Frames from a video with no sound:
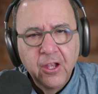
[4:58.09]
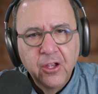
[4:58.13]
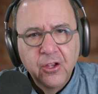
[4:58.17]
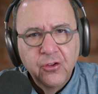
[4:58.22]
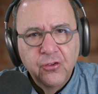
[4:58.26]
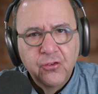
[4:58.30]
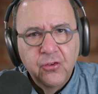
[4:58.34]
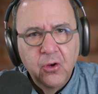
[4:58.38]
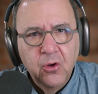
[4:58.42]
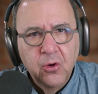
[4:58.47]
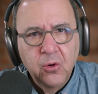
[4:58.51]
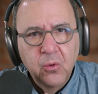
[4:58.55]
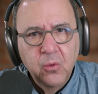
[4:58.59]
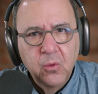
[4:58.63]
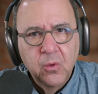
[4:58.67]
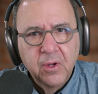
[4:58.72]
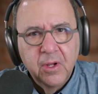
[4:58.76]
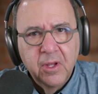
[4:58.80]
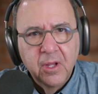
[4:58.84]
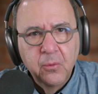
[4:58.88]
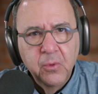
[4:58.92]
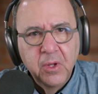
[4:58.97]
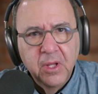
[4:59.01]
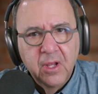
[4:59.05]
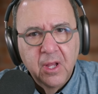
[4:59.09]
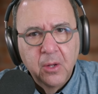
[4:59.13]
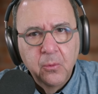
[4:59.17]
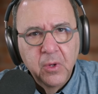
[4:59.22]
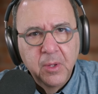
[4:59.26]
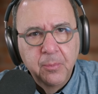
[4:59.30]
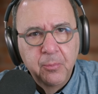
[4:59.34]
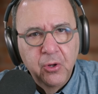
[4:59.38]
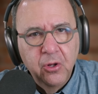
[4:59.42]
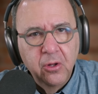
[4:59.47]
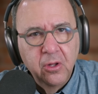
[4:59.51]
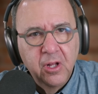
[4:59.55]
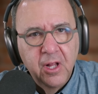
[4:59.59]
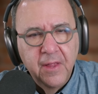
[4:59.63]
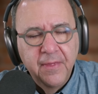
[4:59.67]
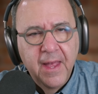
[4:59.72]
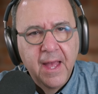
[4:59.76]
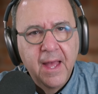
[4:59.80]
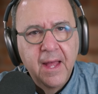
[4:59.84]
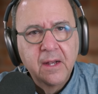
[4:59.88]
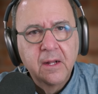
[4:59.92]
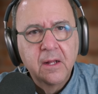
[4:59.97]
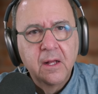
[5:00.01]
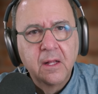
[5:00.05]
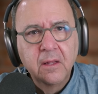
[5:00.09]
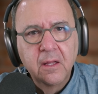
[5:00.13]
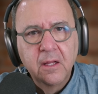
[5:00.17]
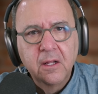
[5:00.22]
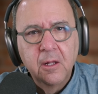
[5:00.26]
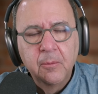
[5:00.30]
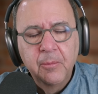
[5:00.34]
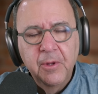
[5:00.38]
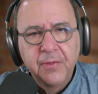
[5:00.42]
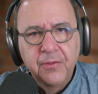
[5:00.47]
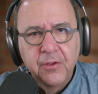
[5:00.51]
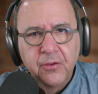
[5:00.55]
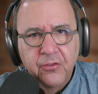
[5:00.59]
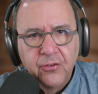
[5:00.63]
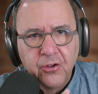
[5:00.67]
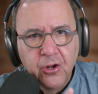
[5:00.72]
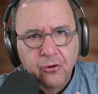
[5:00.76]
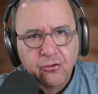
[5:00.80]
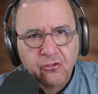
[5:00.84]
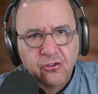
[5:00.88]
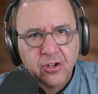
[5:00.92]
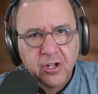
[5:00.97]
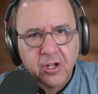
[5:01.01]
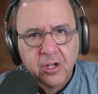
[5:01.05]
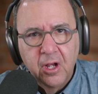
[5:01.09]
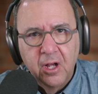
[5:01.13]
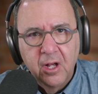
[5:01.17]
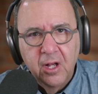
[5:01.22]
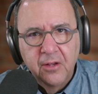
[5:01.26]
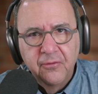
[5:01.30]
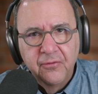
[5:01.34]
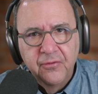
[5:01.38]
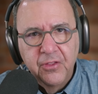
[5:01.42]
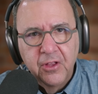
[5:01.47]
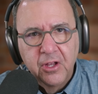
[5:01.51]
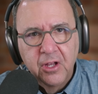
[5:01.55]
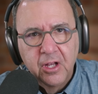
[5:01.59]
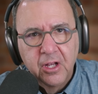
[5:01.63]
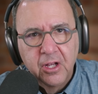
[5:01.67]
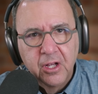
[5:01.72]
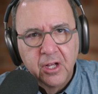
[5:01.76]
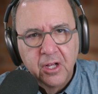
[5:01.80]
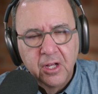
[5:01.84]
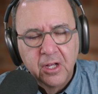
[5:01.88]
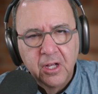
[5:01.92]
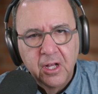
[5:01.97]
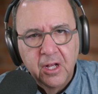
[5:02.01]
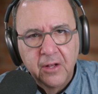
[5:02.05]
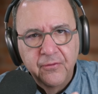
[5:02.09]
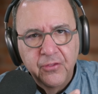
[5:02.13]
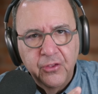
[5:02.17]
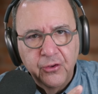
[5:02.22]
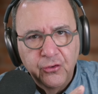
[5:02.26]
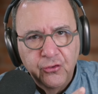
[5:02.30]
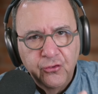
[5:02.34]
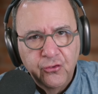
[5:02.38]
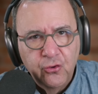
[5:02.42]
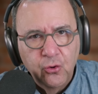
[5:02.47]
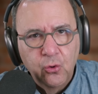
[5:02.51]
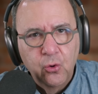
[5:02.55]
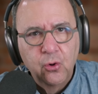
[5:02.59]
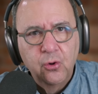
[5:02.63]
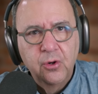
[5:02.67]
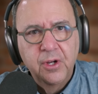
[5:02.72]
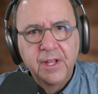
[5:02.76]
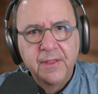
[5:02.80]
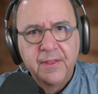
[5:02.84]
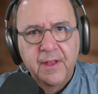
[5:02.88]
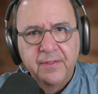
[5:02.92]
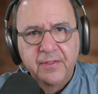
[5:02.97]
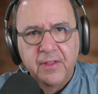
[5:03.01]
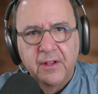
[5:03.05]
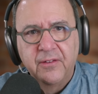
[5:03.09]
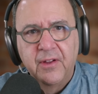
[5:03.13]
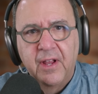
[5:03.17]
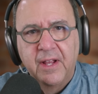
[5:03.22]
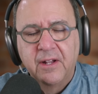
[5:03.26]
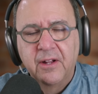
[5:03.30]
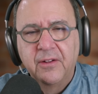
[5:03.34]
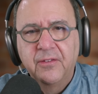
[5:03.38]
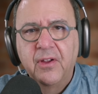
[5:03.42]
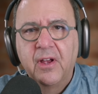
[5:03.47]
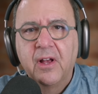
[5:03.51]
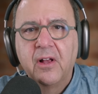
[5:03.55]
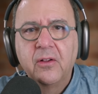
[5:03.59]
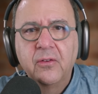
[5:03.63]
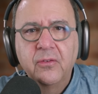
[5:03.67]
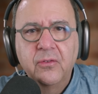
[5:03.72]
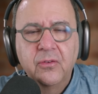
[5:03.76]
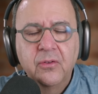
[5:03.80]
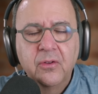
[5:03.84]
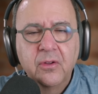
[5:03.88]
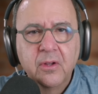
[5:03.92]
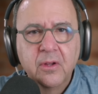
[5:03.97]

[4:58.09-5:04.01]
So can we can we pull on that a little bit? This notion of the of the story that the data tells.